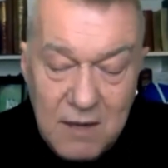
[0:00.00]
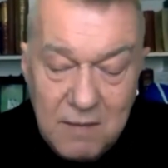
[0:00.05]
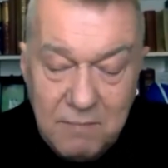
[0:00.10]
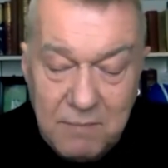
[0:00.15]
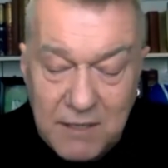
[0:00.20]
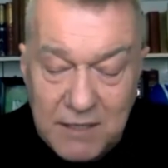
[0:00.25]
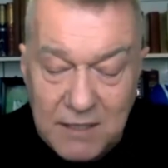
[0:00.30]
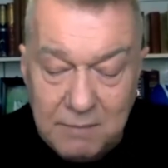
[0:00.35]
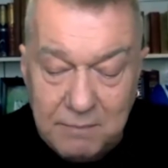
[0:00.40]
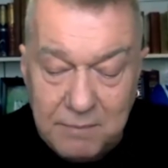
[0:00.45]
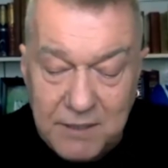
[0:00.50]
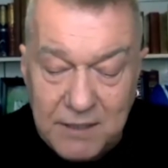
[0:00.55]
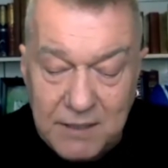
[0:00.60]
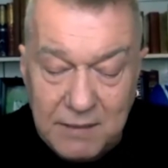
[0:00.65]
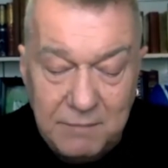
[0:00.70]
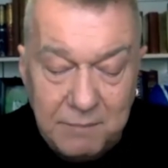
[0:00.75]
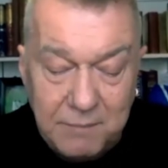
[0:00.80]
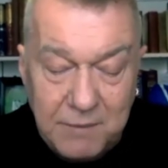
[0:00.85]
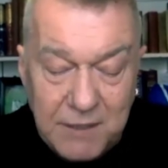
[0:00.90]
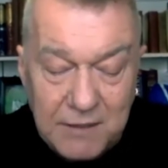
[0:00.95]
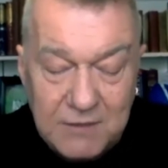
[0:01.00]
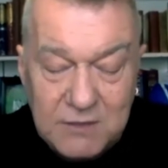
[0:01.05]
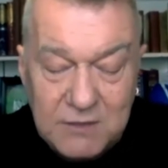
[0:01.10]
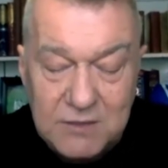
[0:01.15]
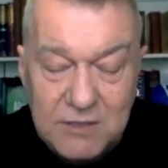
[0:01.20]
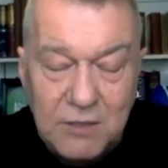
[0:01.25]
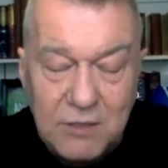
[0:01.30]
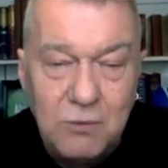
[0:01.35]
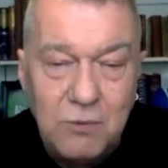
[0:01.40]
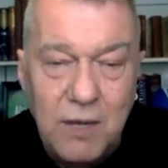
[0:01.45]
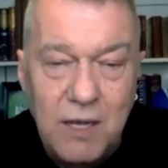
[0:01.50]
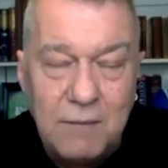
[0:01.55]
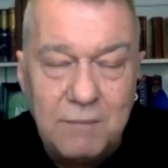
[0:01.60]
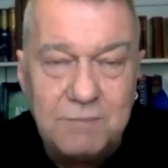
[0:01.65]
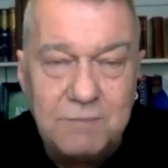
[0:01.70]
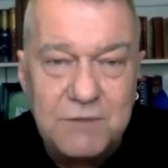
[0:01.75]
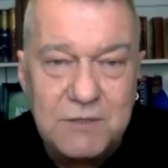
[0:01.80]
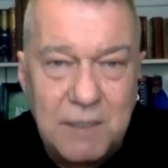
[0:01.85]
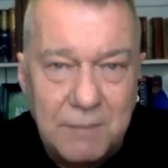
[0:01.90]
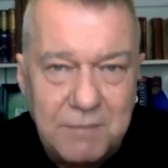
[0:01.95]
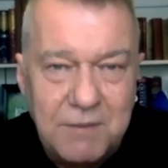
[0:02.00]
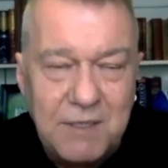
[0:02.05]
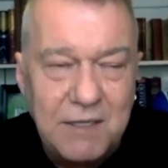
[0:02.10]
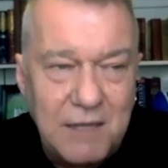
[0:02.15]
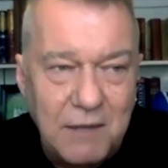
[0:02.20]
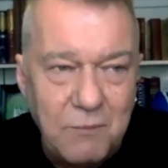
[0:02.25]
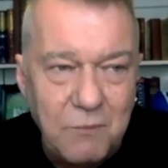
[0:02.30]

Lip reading: but it's something that